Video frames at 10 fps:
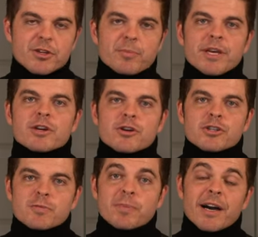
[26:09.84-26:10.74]
are being
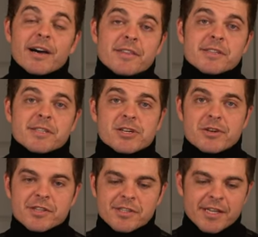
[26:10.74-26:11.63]
cooked by the
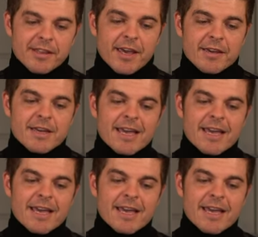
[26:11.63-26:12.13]
citrus in there,